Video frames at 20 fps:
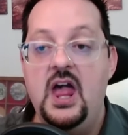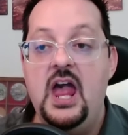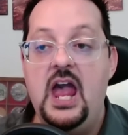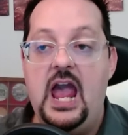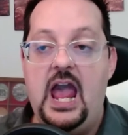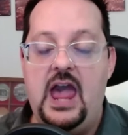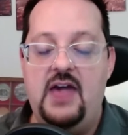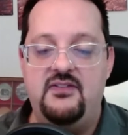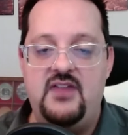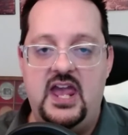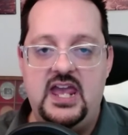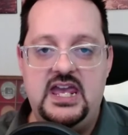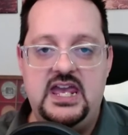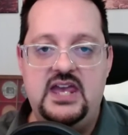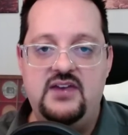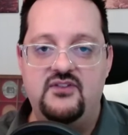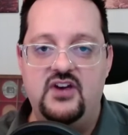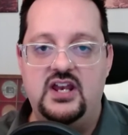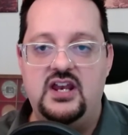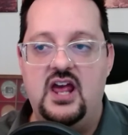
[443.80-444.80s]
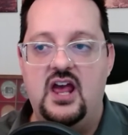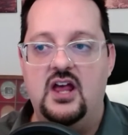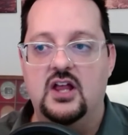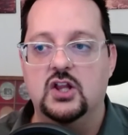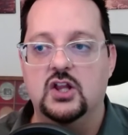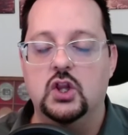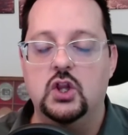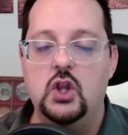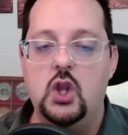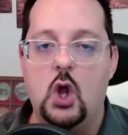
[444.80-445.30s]
And they even
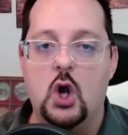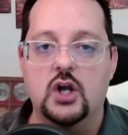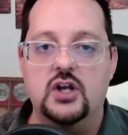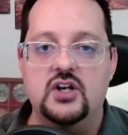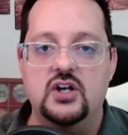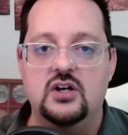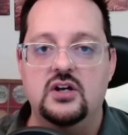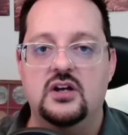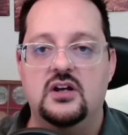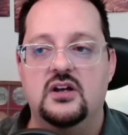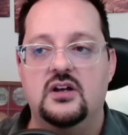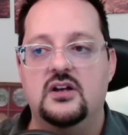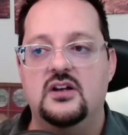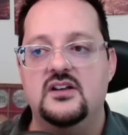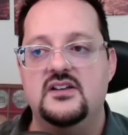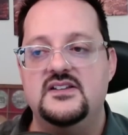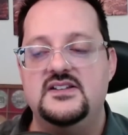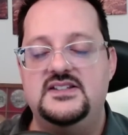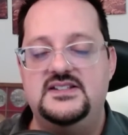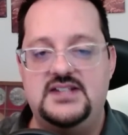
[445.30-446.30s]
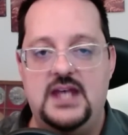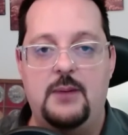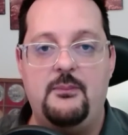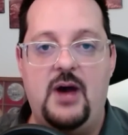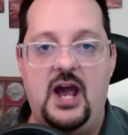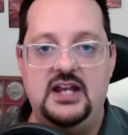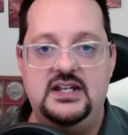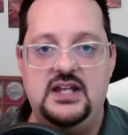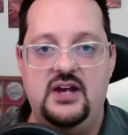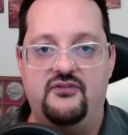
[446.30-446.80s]
look
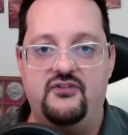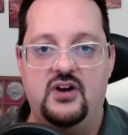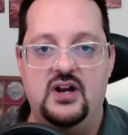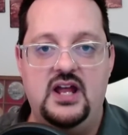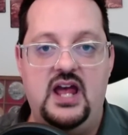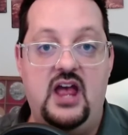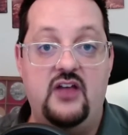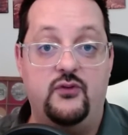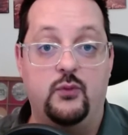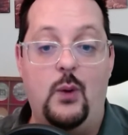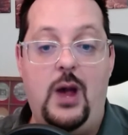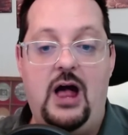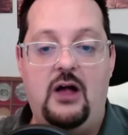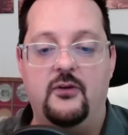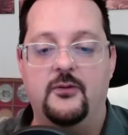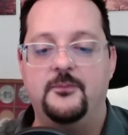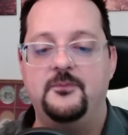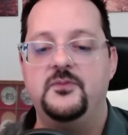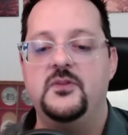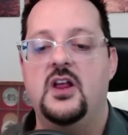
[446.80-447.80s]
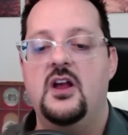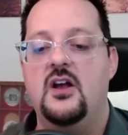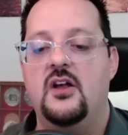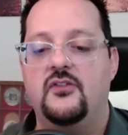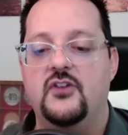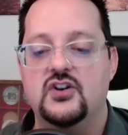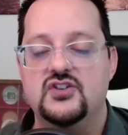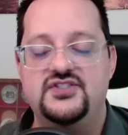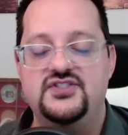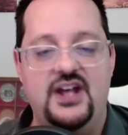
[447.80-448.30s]
semi-different as well.
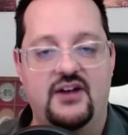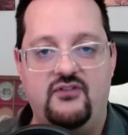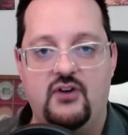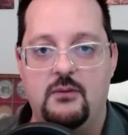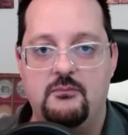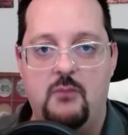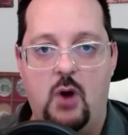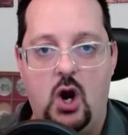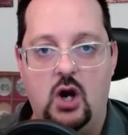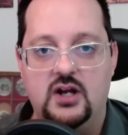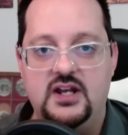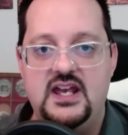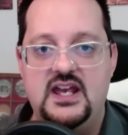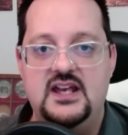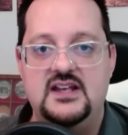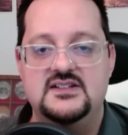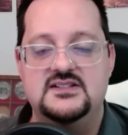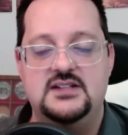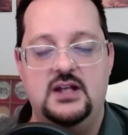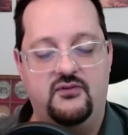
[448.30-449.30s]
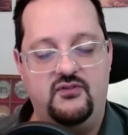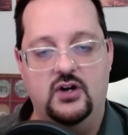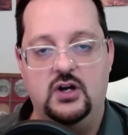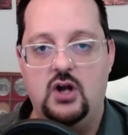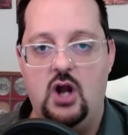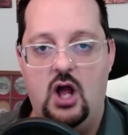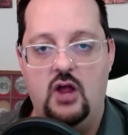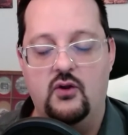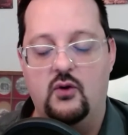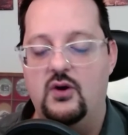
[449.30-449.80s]
There's different markings, different
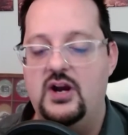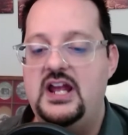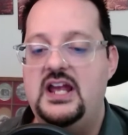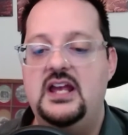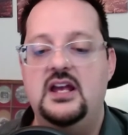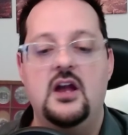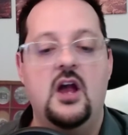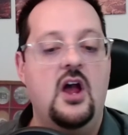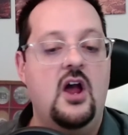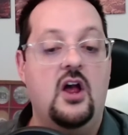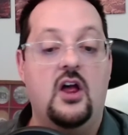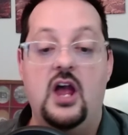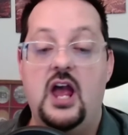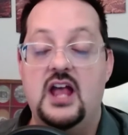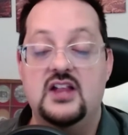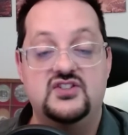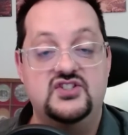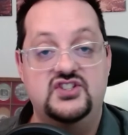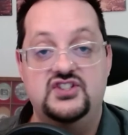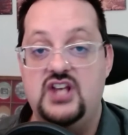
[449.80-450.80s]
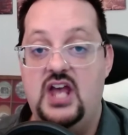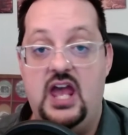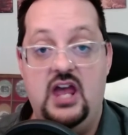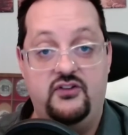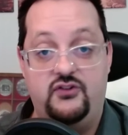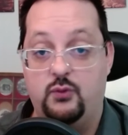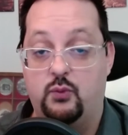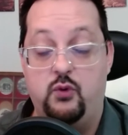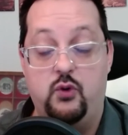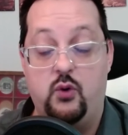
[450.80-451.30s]
coloring. It's
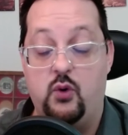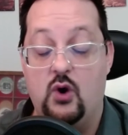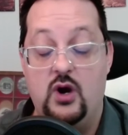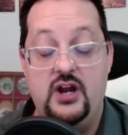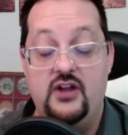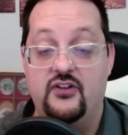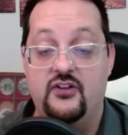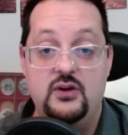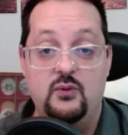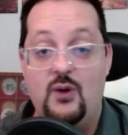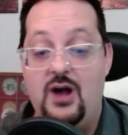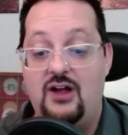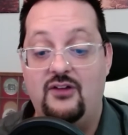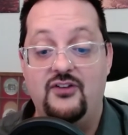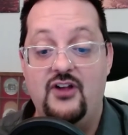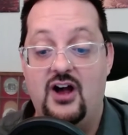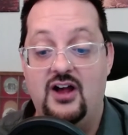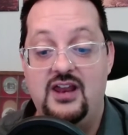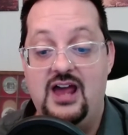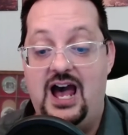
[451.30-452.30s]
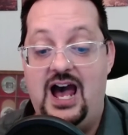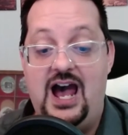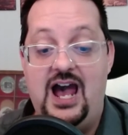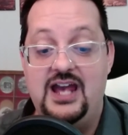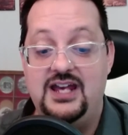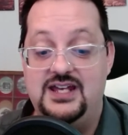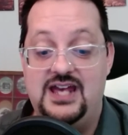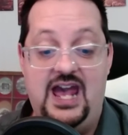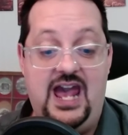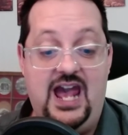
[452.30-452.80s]
really well done.
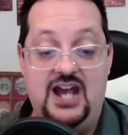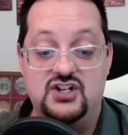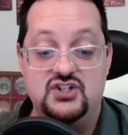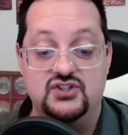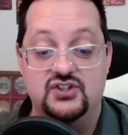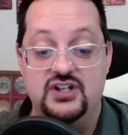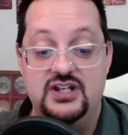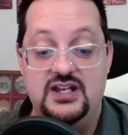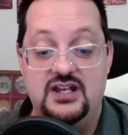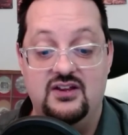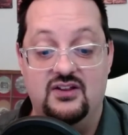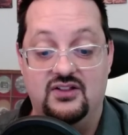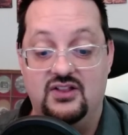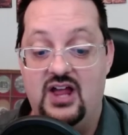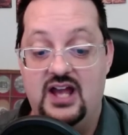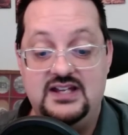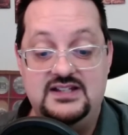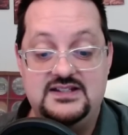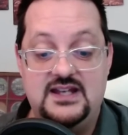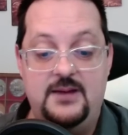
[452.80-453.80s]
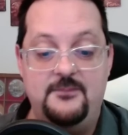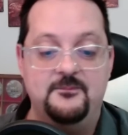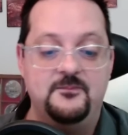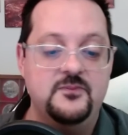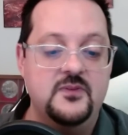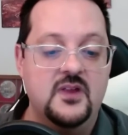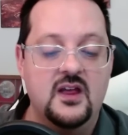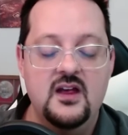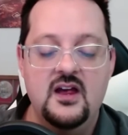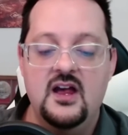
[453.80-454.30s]
I actually liked it.
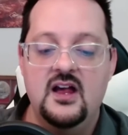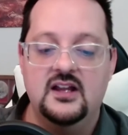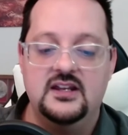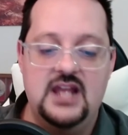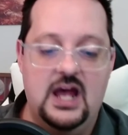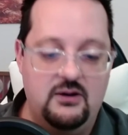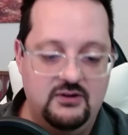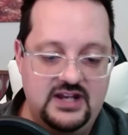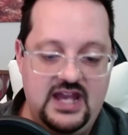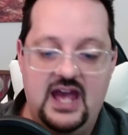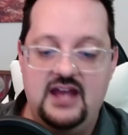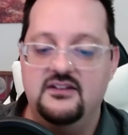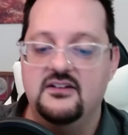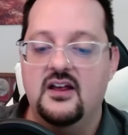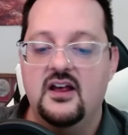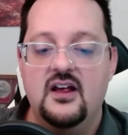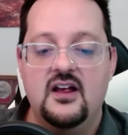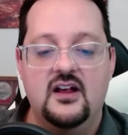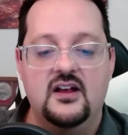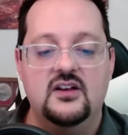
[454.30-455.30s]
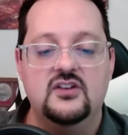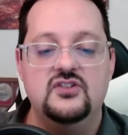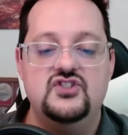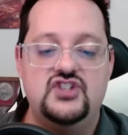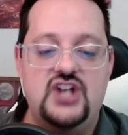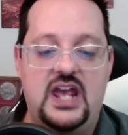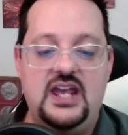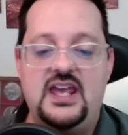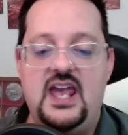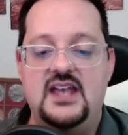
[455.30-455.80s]
Now again,
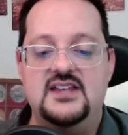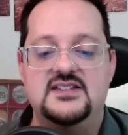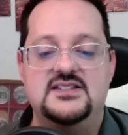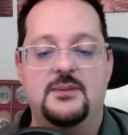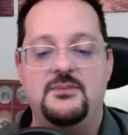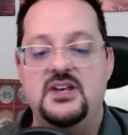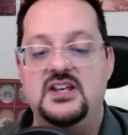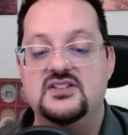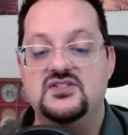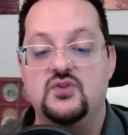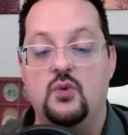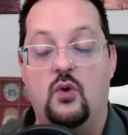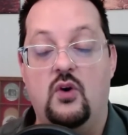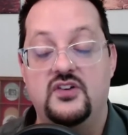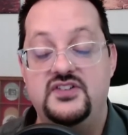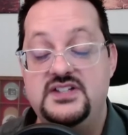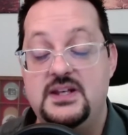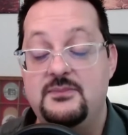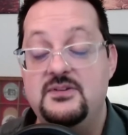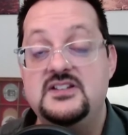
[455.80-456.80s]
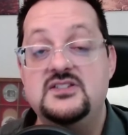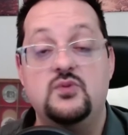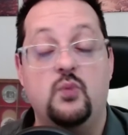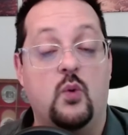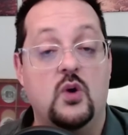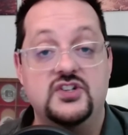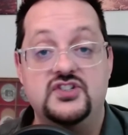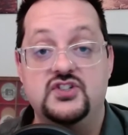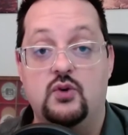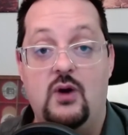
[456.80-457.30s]
J.K. Simmons
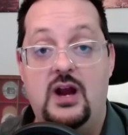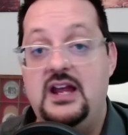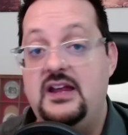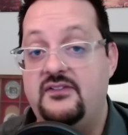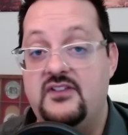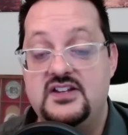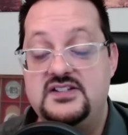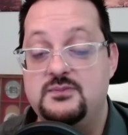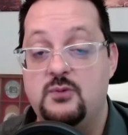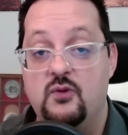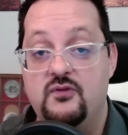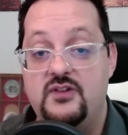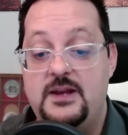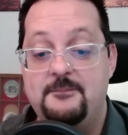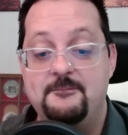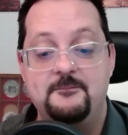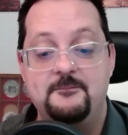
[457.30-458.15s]
was great in this movie.